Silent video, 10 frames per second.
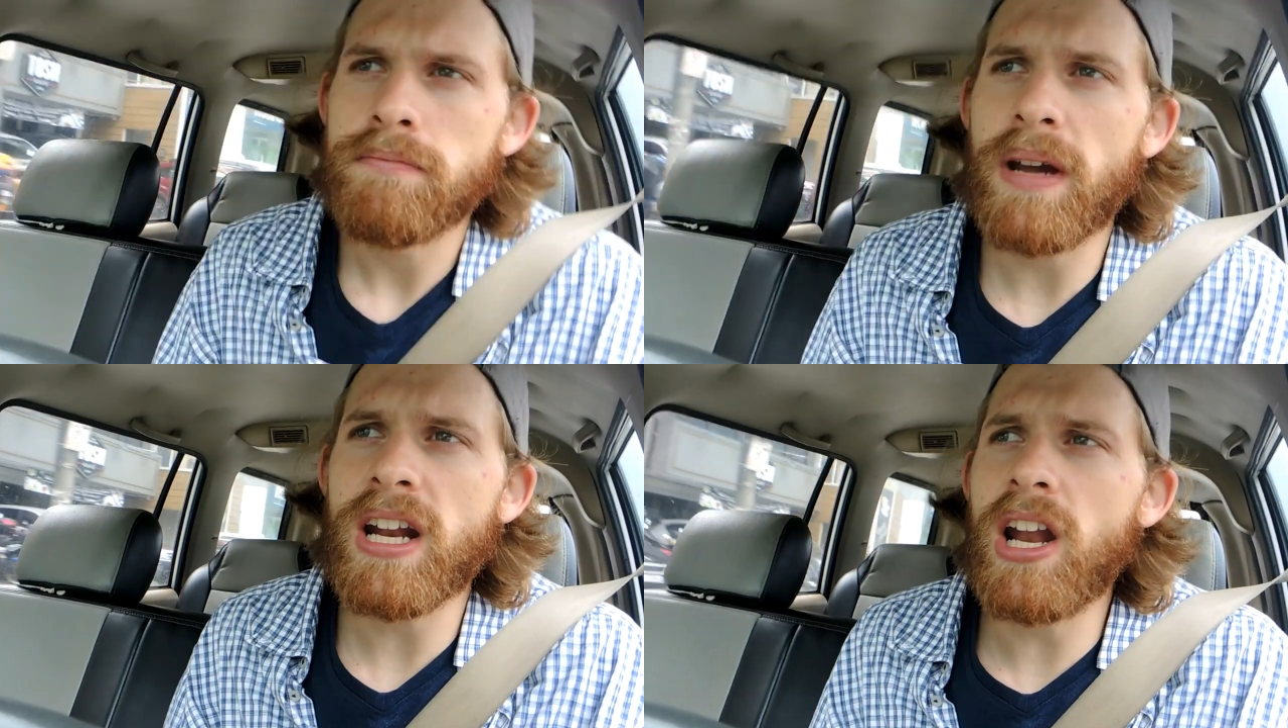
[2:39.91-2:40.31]

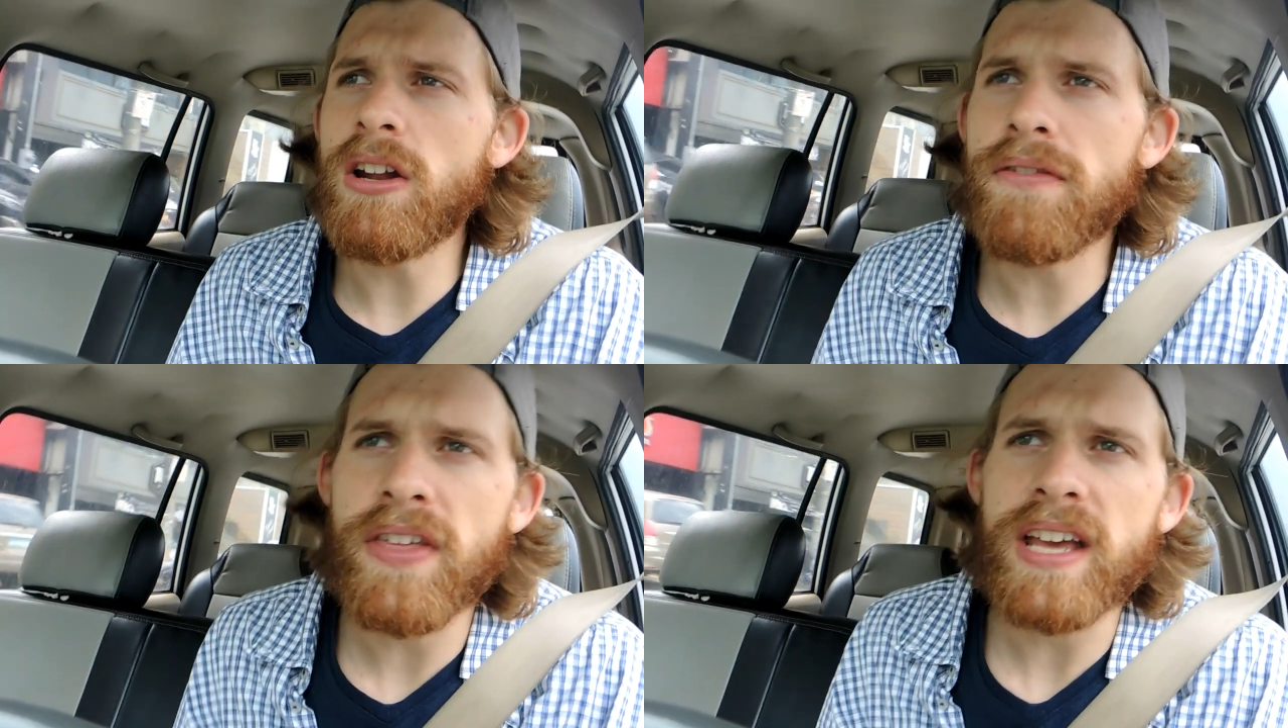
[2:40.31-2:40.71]
But a lot
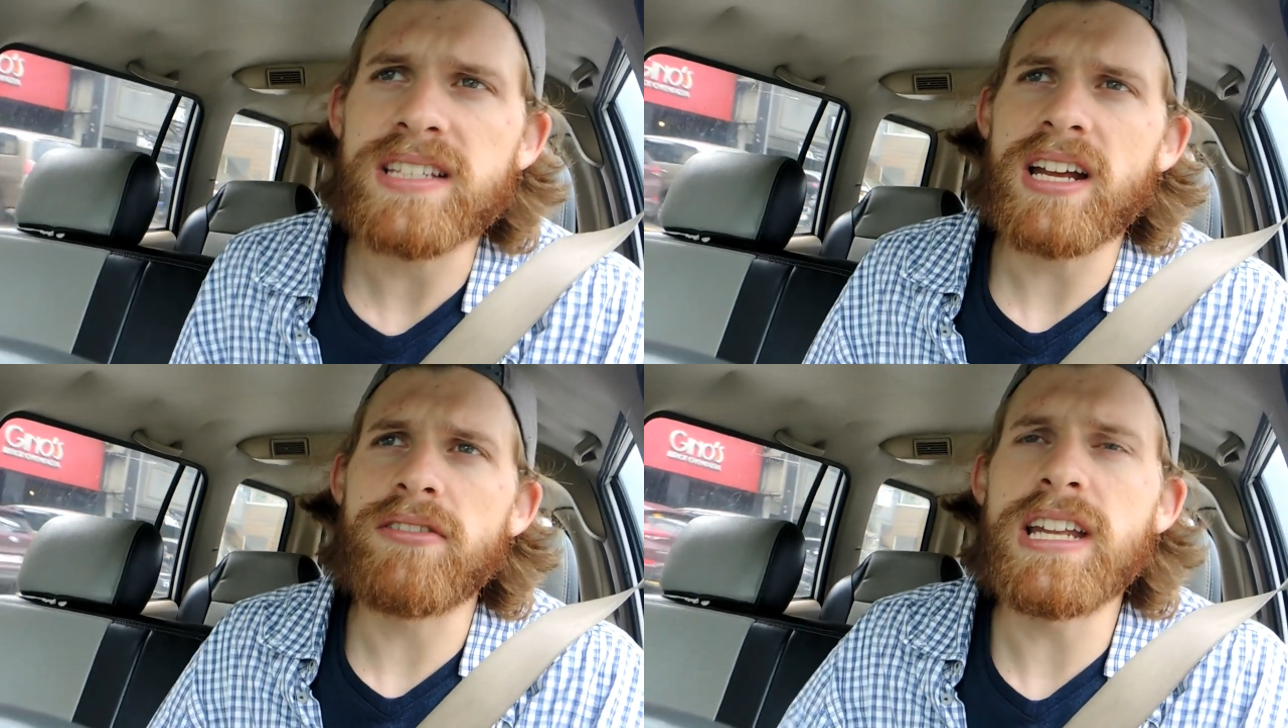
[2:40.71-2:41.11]
of
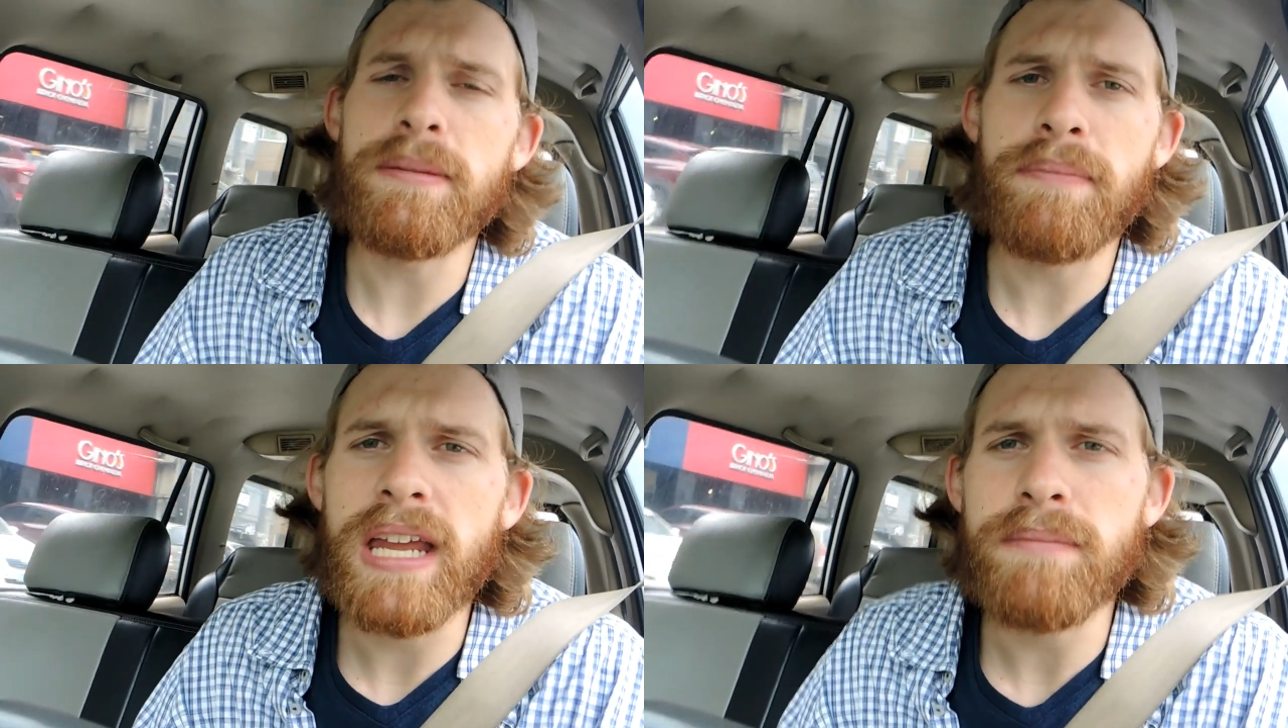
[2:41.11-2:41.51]
things are really
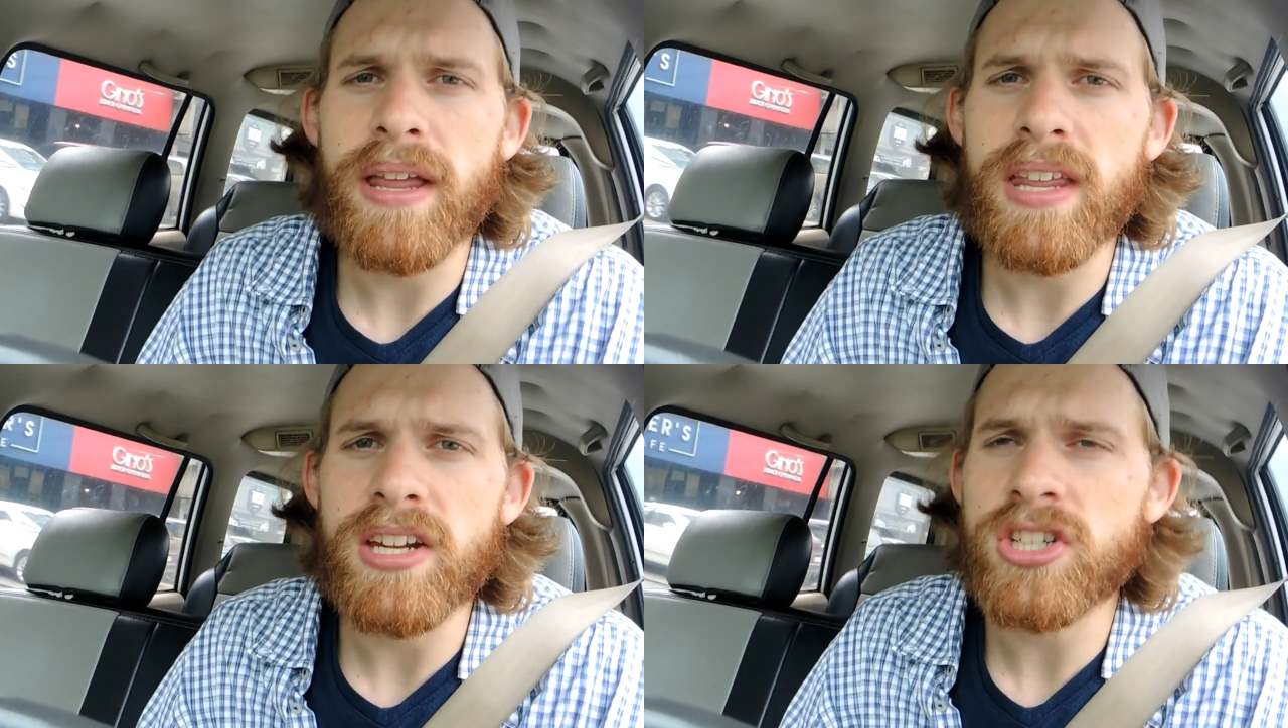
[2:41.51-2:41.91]
paid
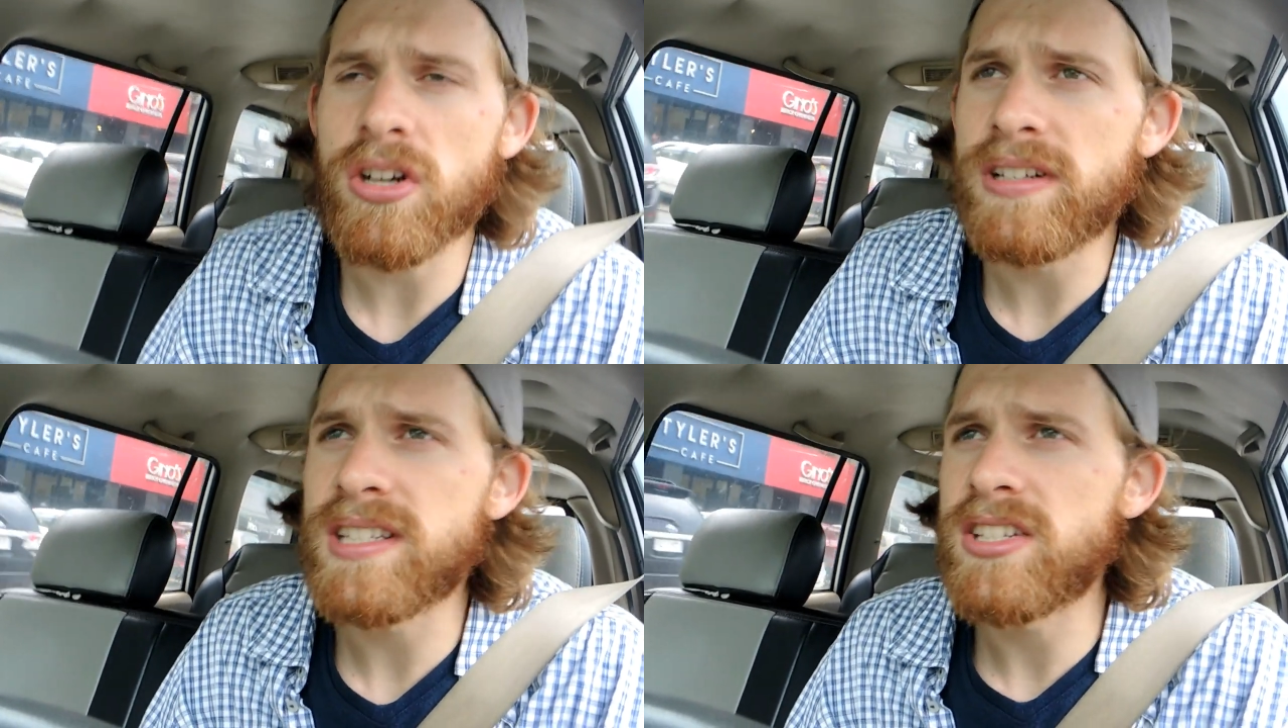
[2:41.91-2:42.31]
by the
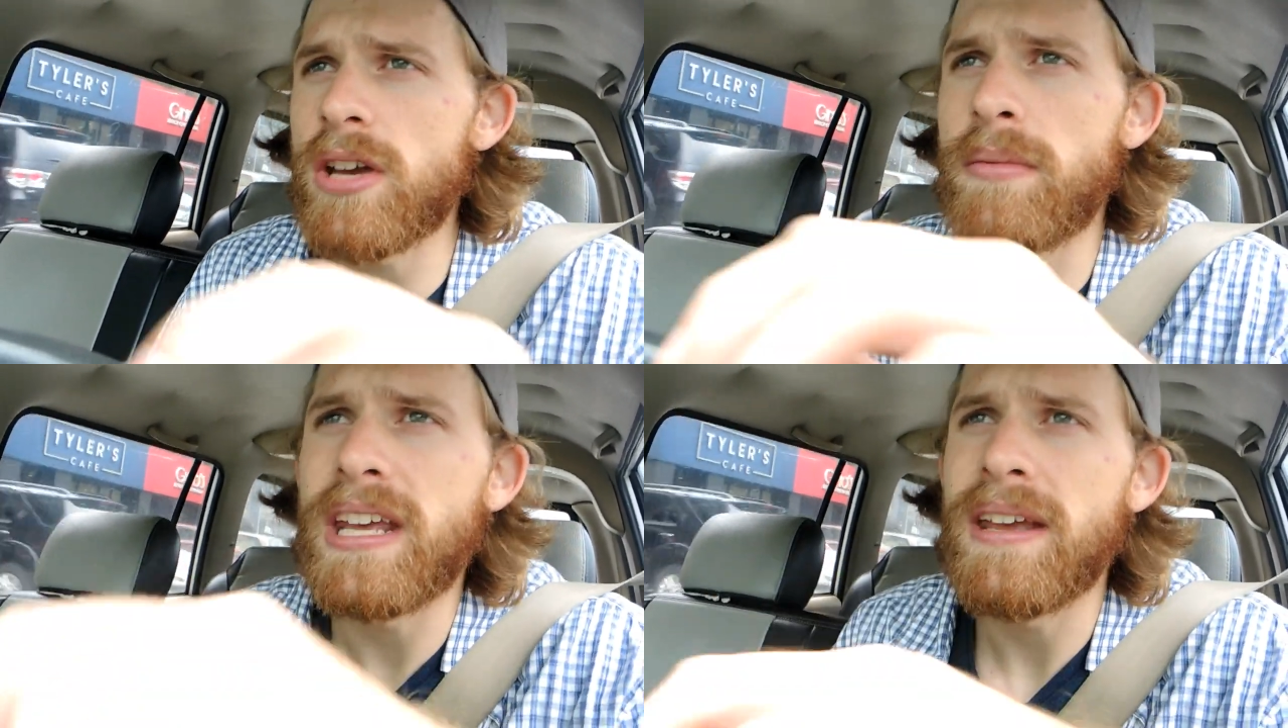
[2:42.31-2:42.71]
insurance in
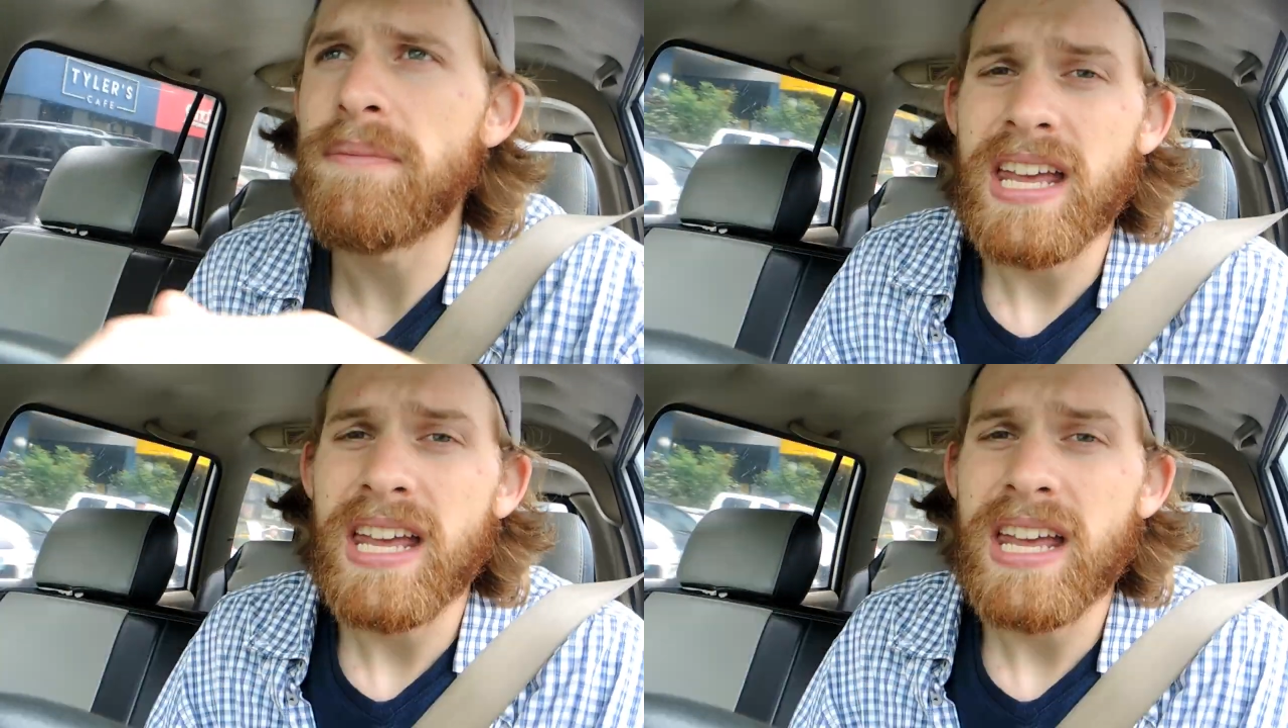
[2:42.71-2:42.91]
Germany.